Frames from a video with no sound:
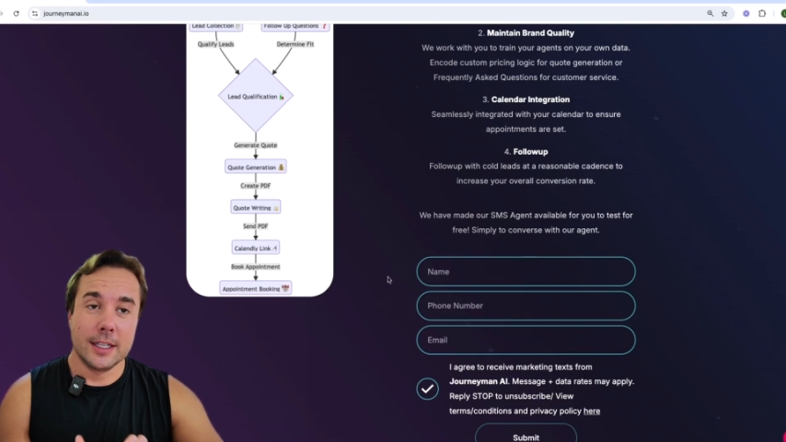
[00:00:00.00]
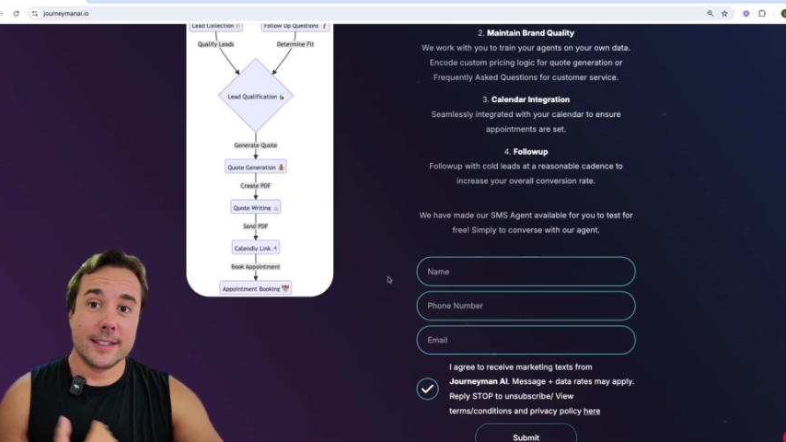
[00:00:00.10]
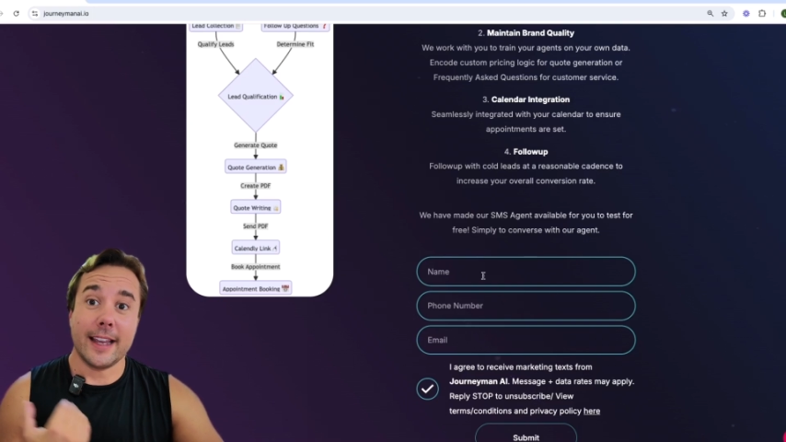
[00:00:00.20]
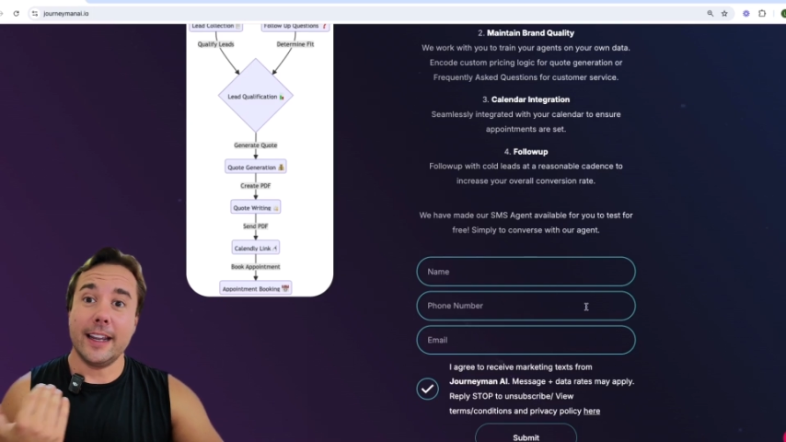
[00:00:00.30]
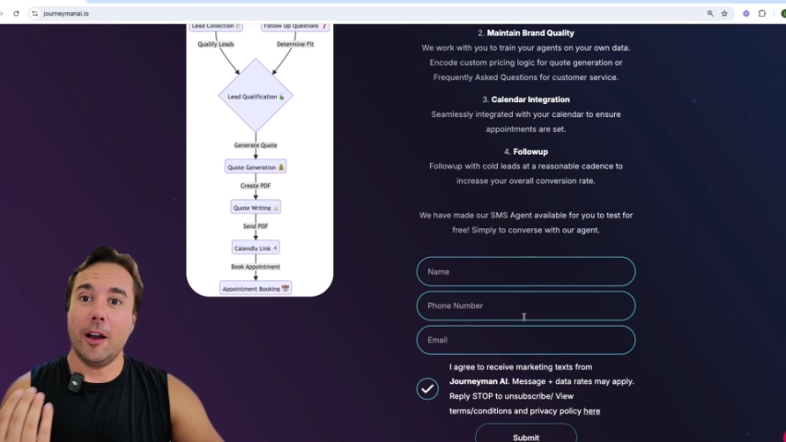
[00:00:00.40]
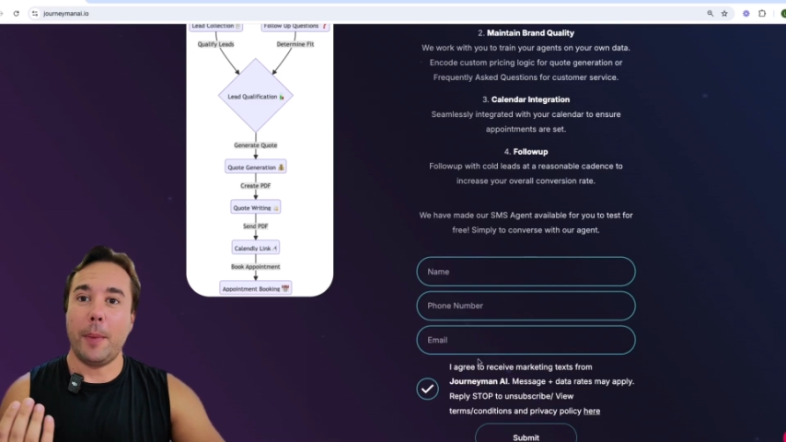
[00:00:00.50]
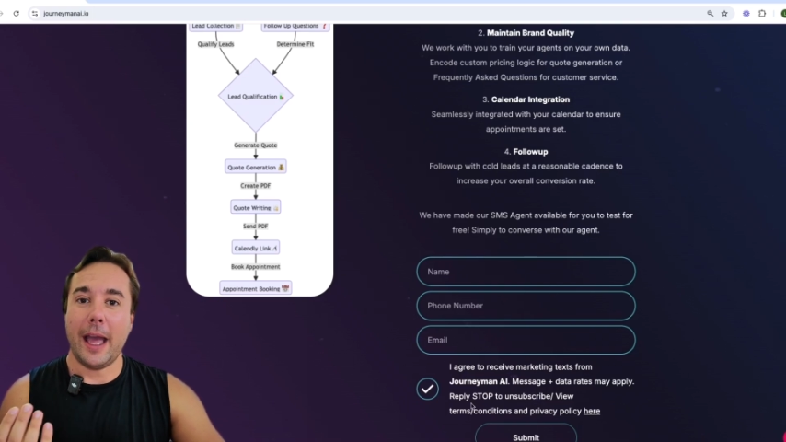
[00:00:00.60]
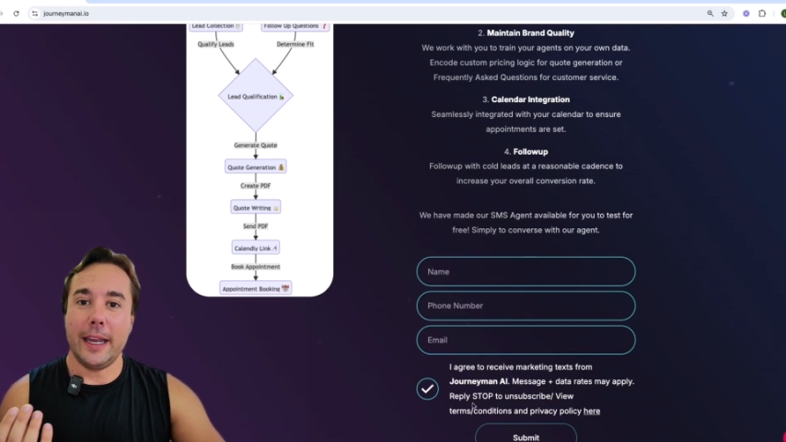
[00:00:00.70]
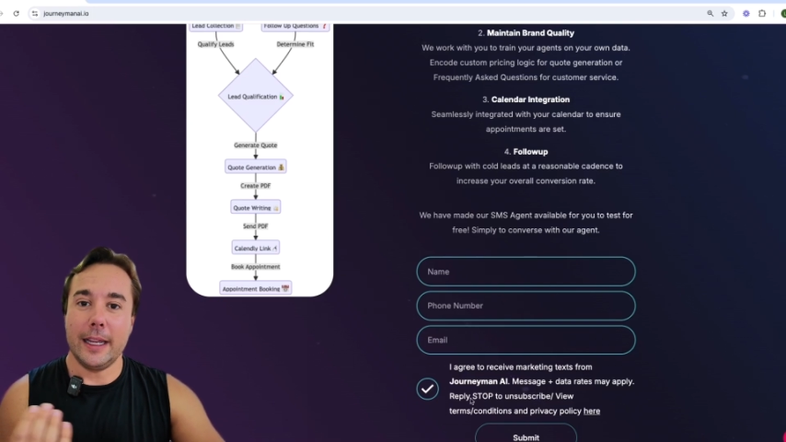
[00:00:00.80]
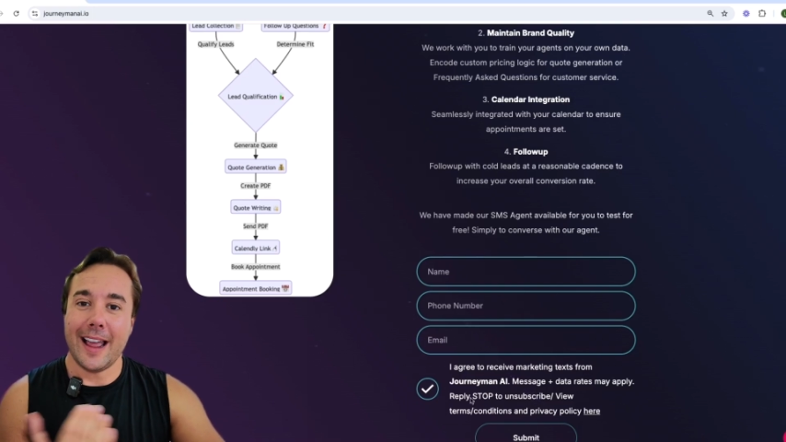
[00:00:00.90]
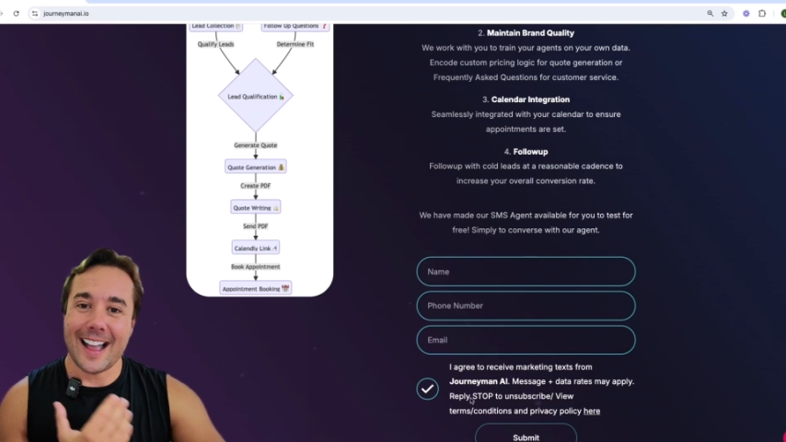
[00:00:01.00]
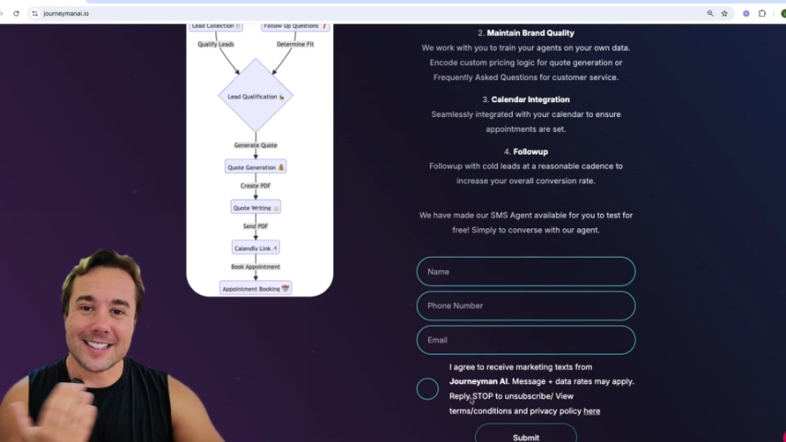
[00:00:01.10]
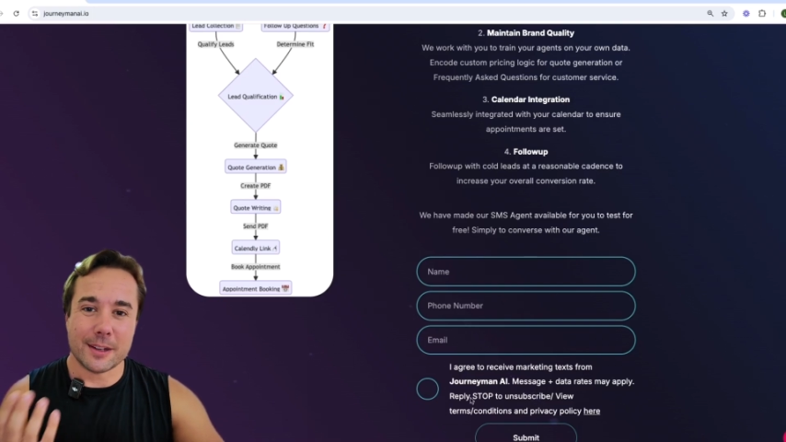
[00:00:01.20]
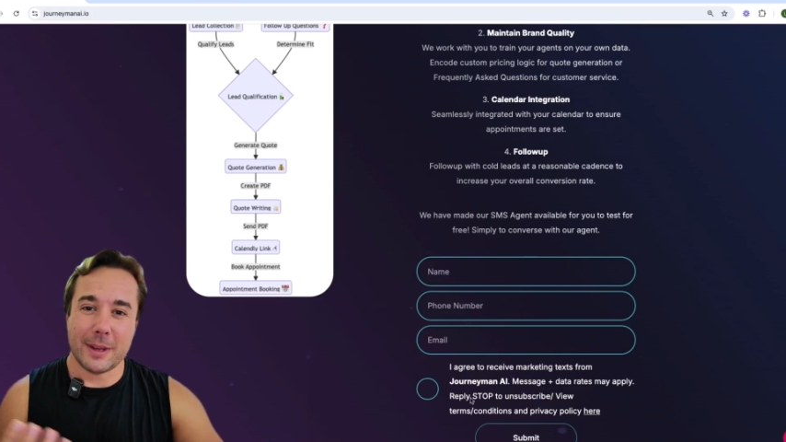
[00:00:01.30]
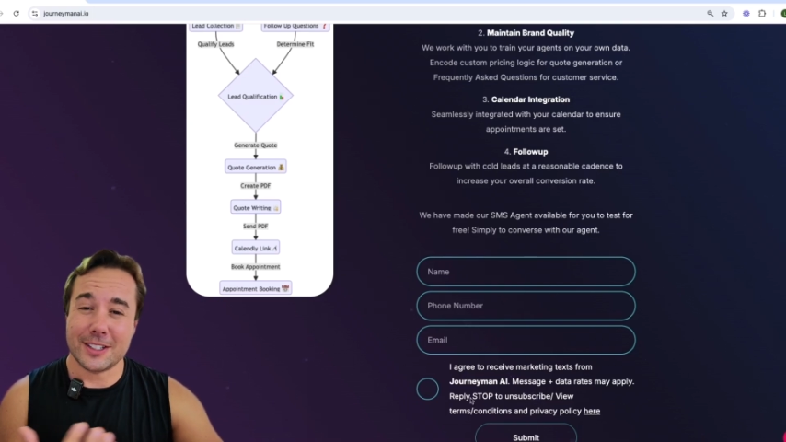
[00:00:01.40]
setting up any
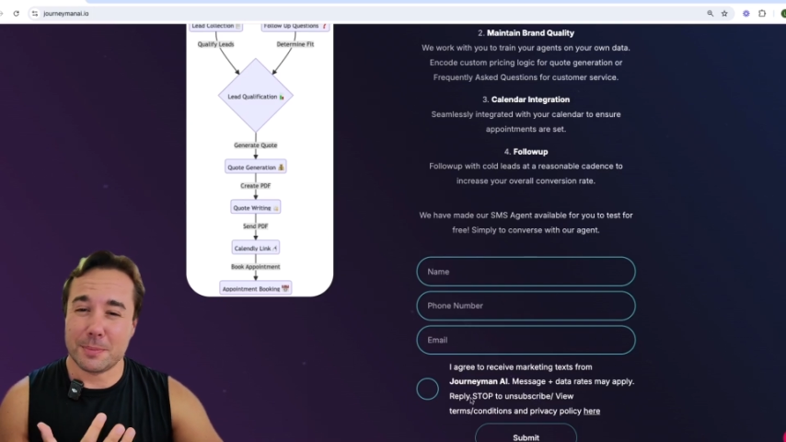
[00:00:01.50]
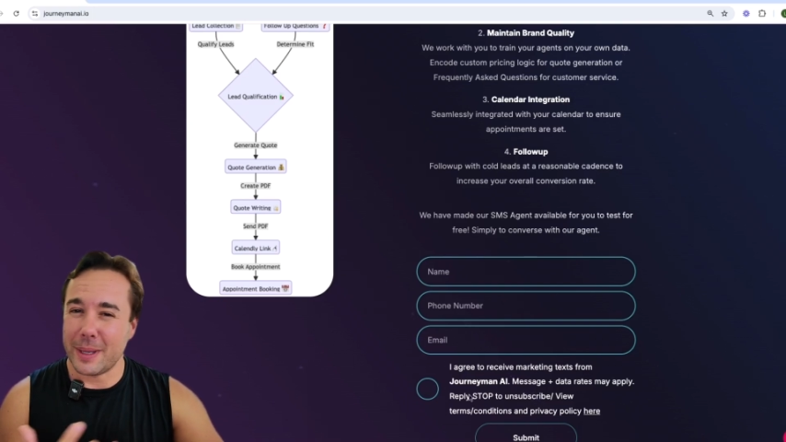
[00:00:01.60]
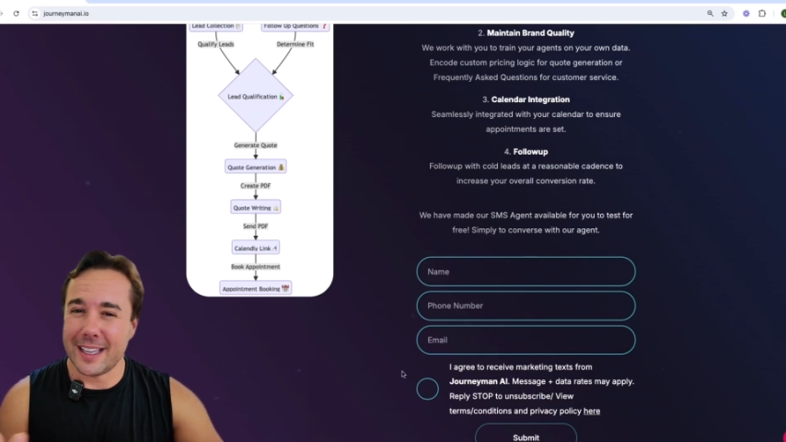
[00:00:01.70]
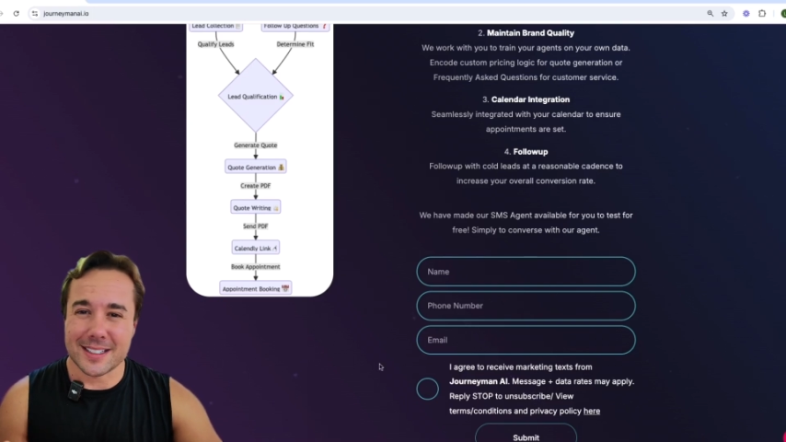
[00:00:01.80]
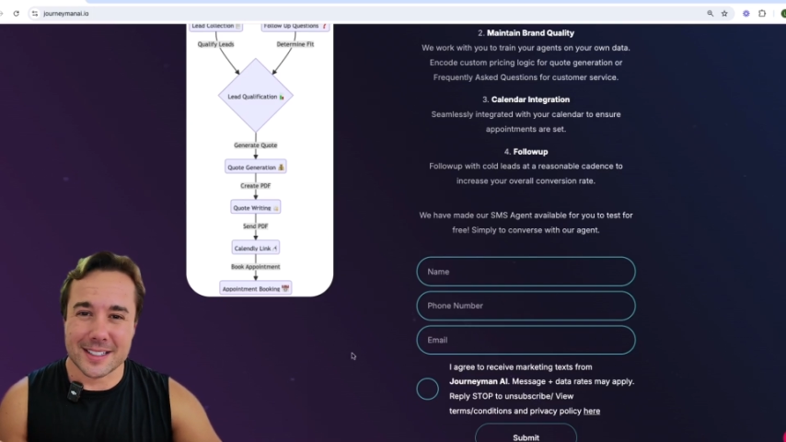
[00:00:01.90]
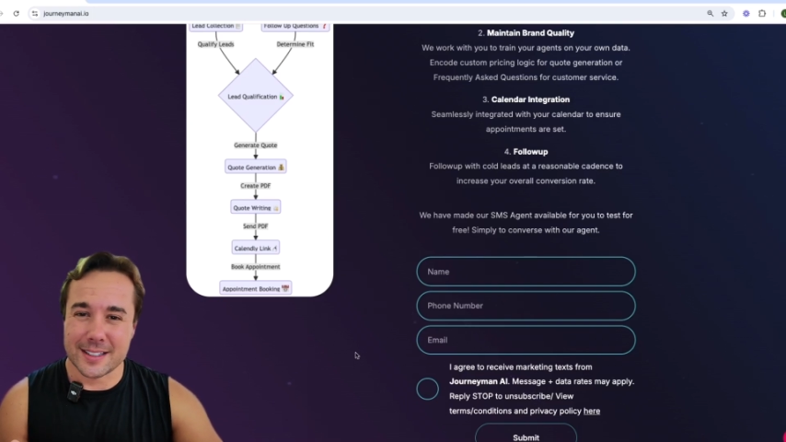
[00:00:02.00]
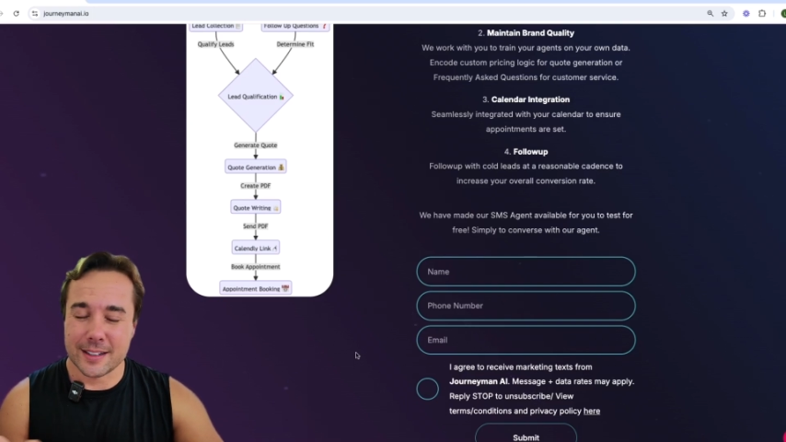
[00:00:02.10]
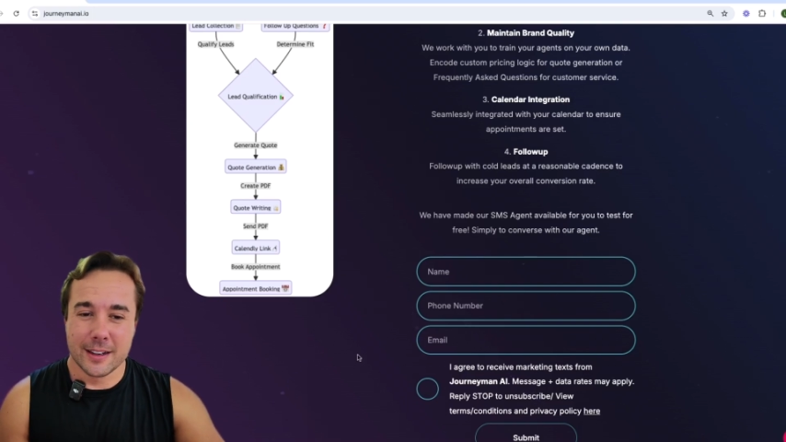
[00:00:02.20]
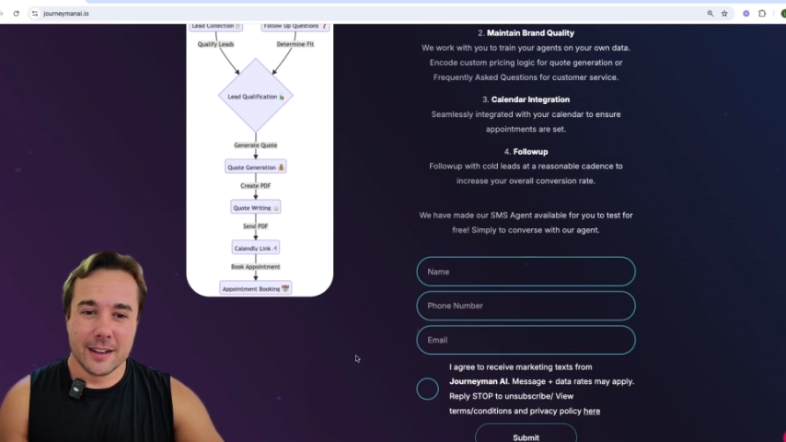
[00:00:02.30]
SMS-based.